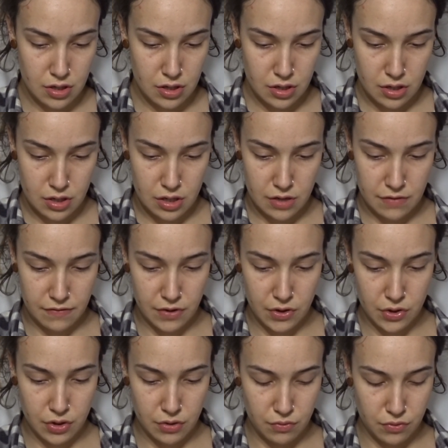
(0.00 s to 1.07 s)
If you don't
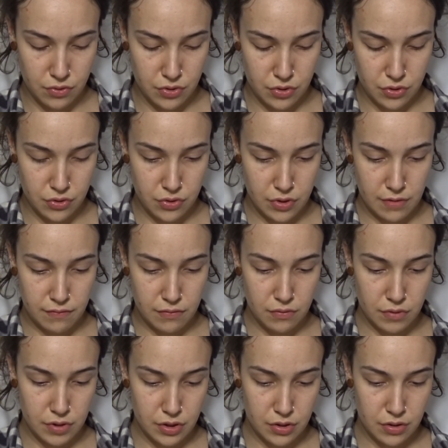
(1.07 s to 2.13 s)
want to travel with
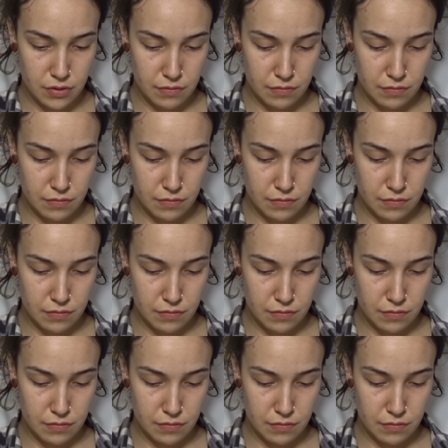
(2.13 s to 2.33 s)
them,